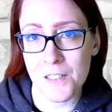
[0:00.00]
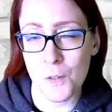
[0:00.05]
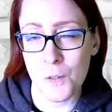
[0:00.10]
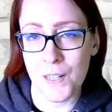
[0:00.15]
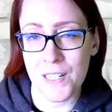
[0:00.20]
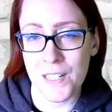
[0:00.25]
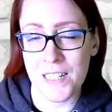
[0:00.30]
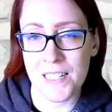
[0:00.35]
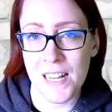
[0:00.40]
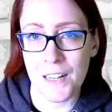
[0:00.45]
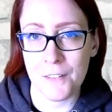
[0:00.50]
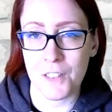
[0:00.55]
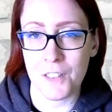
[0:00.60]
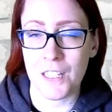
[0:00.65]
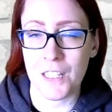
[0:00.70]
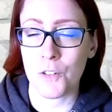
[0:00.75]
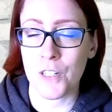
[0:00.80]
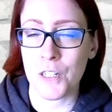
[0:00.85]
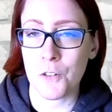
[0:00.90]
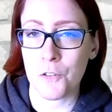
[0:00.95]
so I didn't have
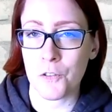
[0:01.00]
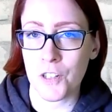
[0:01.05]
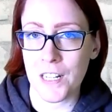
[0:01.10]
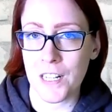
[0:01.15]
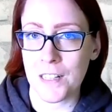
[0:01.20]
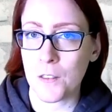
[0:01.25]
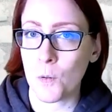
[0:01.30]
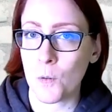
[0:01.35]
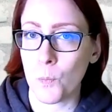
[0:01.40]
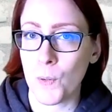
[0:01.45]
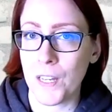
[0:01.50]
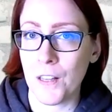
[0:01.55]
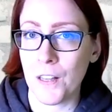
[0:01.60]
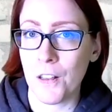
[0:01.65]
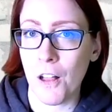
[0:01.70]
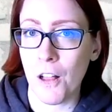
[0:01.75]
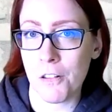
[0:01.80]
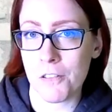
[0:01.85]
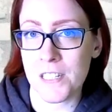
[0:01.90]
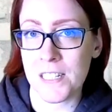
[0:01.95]
to recreate the wheel
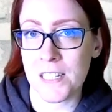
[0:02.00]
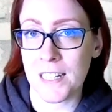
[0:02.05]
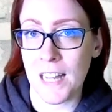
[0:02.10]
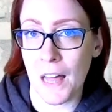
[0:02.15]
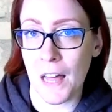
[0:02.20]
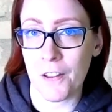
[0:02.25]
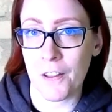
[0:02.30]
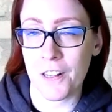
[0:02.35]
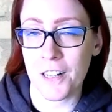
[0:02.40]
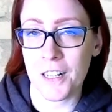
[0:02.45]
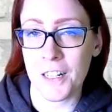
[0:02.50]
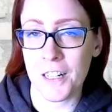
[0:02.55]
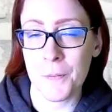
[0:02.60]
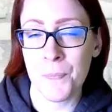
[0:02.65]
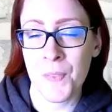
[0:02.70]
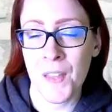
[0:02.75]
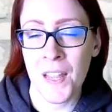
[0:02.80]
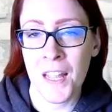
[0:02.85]
altogether,